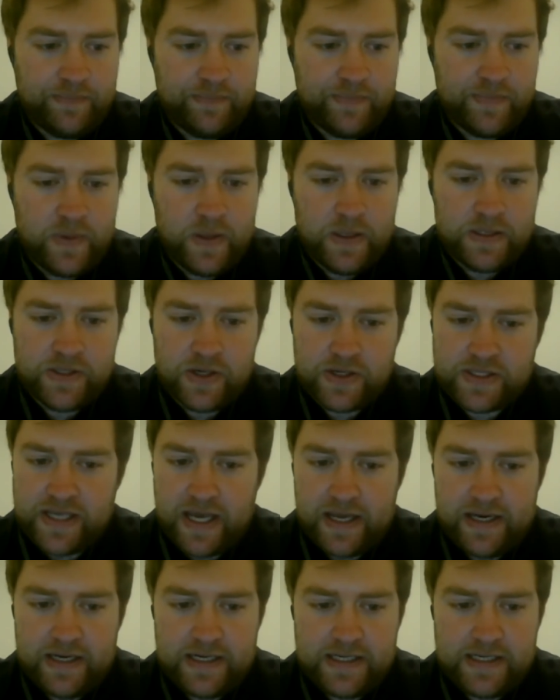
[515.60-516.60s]
So
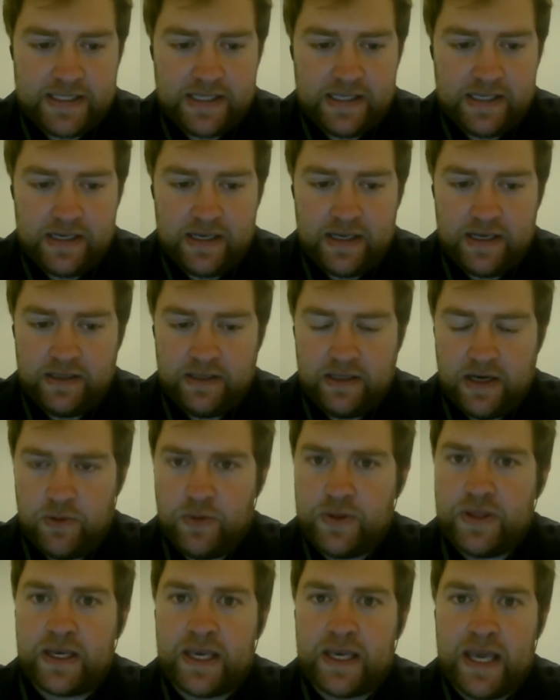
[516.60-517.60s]
excited to see it,
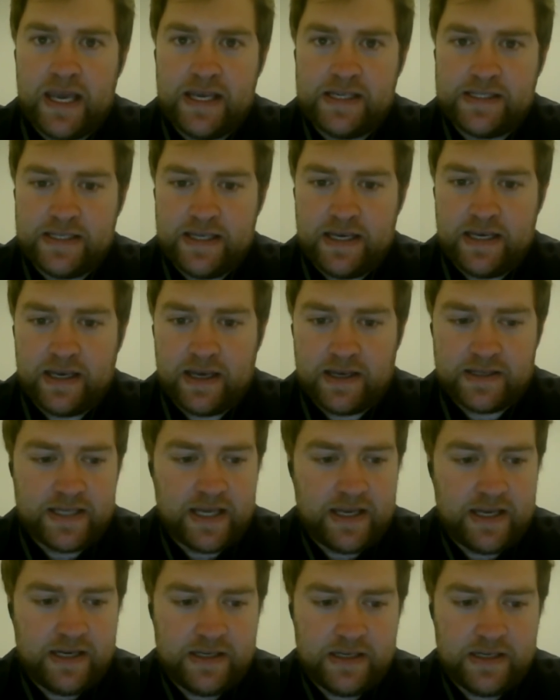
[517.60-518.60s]
with the casing,
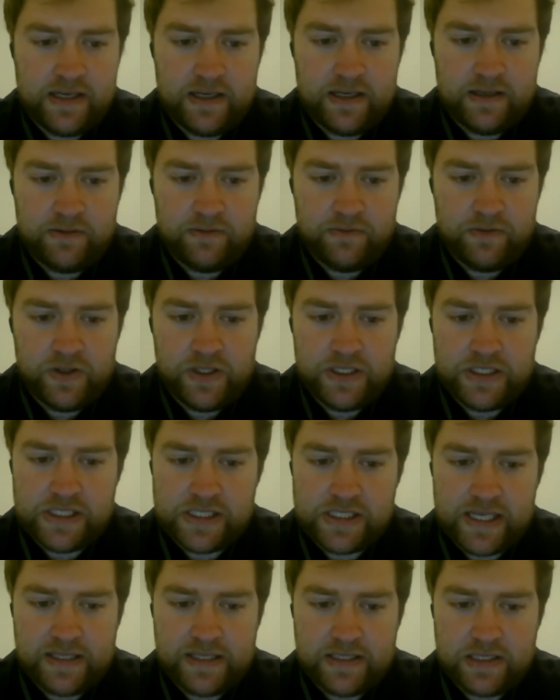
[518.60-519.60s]
excited to really
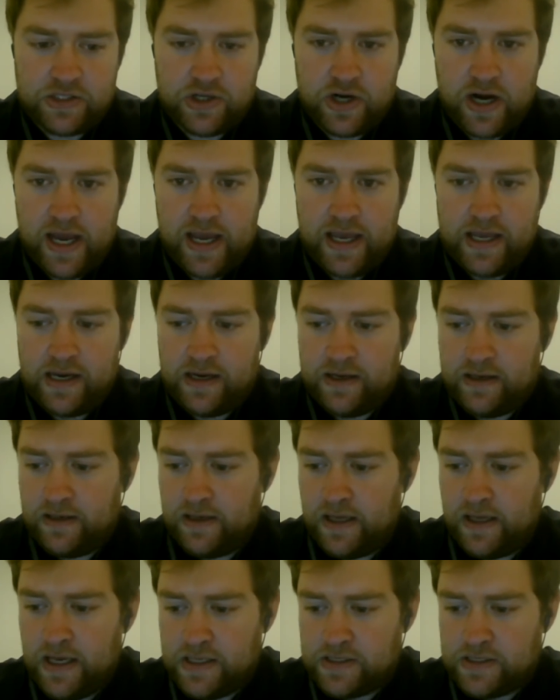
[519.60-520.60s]
just get to try it. And
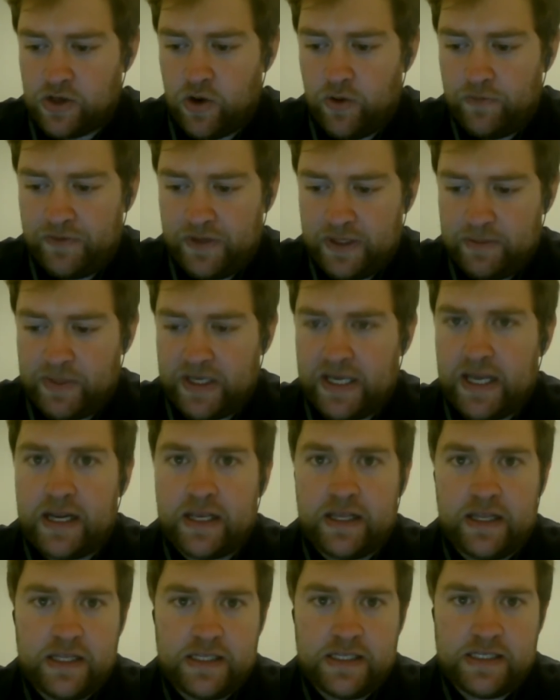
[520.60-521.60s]
so hopefully
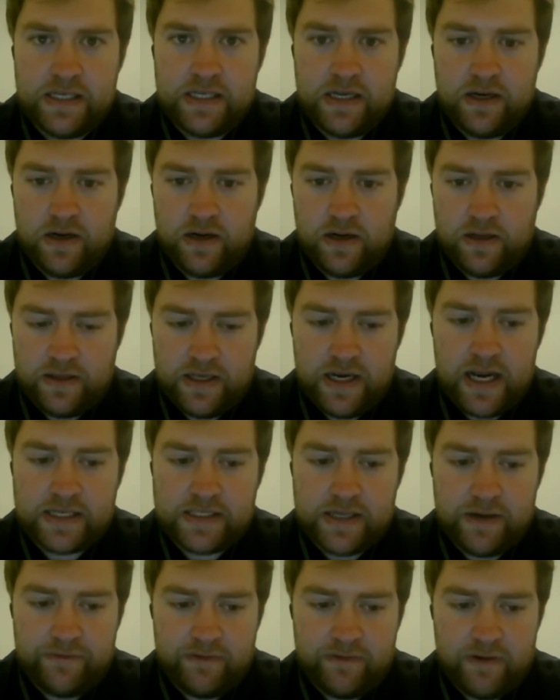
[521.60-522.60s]
beginning of this year,
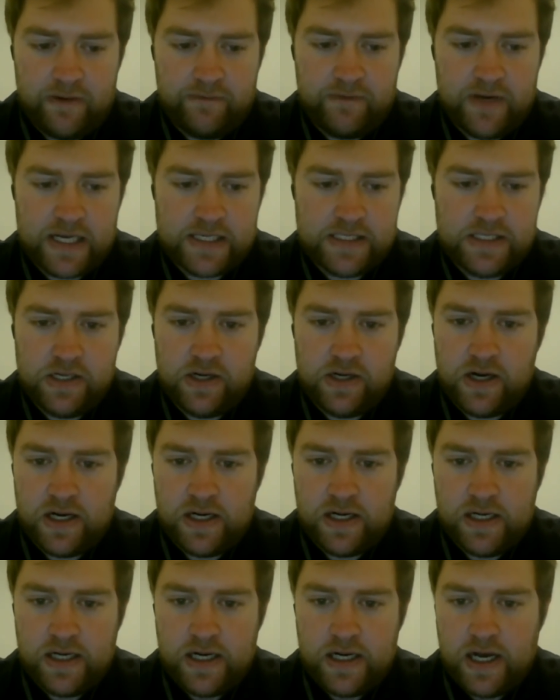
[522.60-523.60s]
next
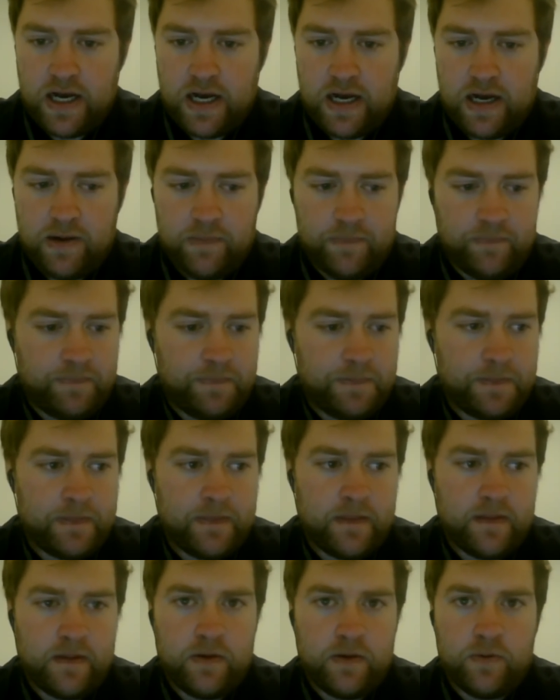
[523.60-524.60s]
year,
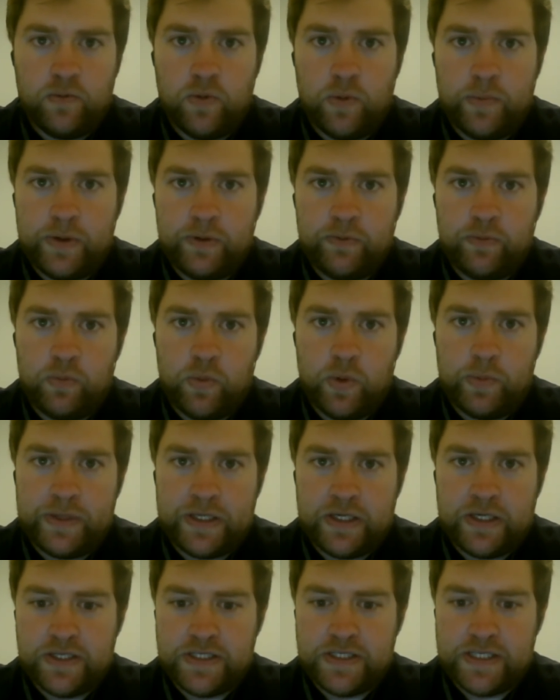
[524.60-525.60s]
we'll be
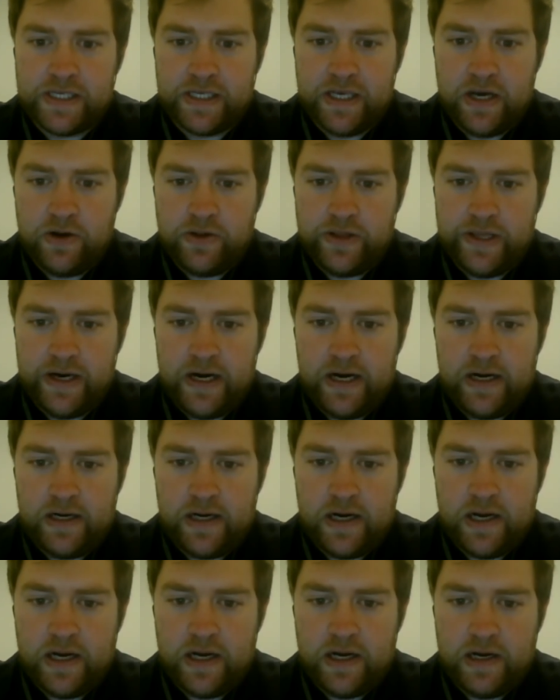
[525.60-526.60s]
good to go there.
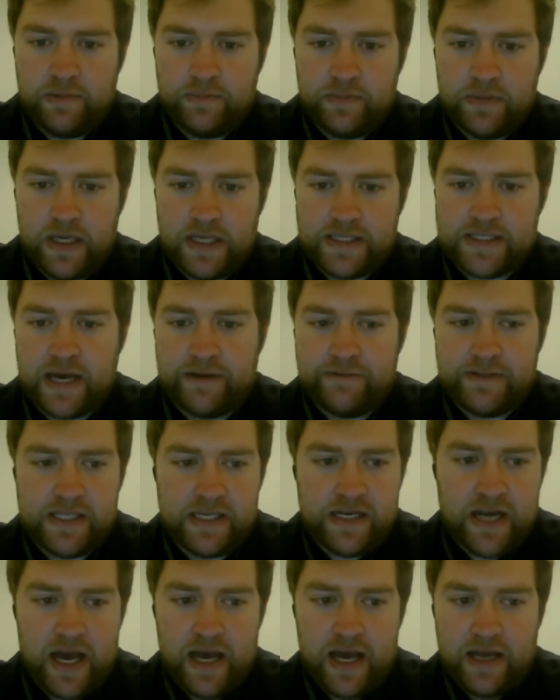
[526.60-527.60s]
It's obviously
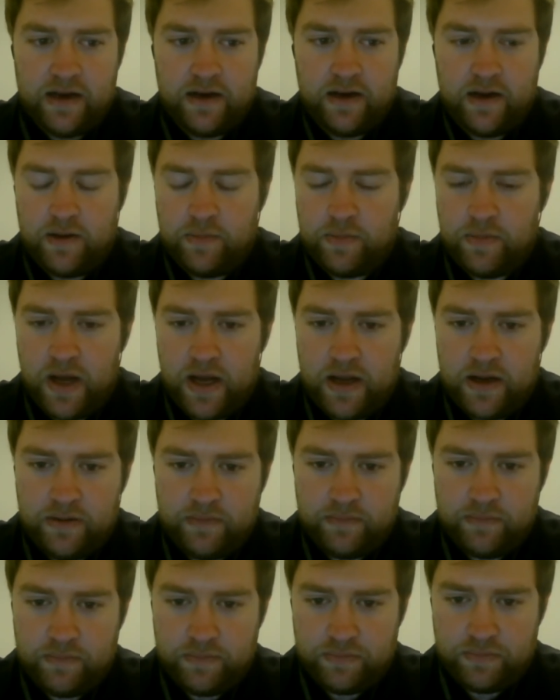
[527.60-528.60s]
not a
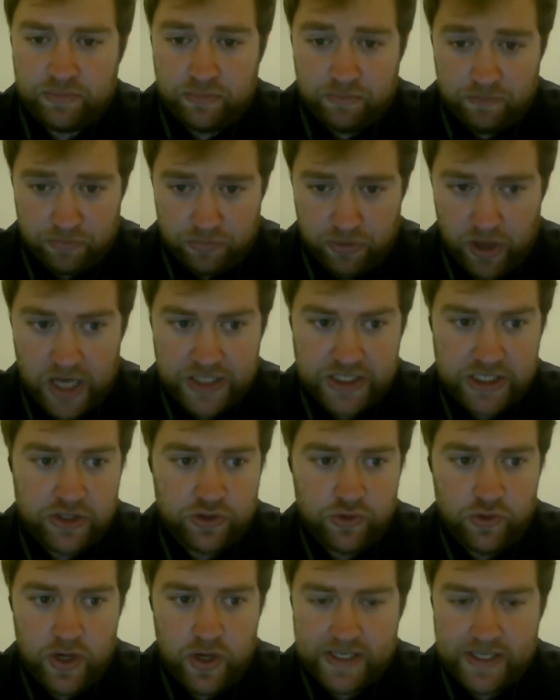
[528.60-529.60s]
project
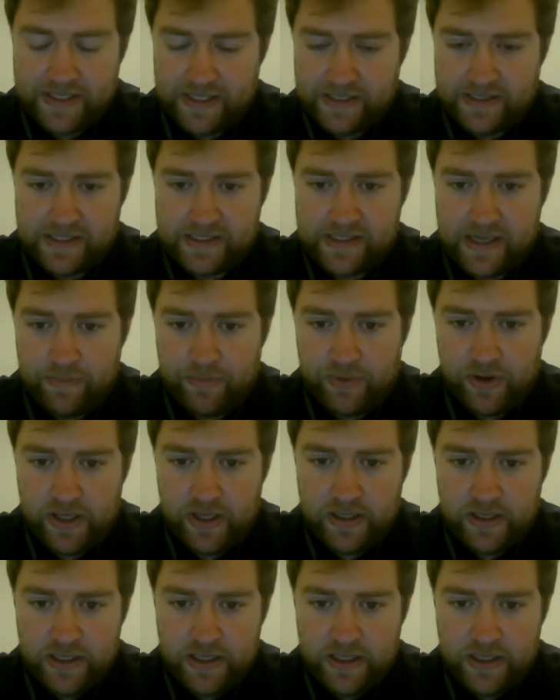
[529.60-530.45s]
through us. It's a separate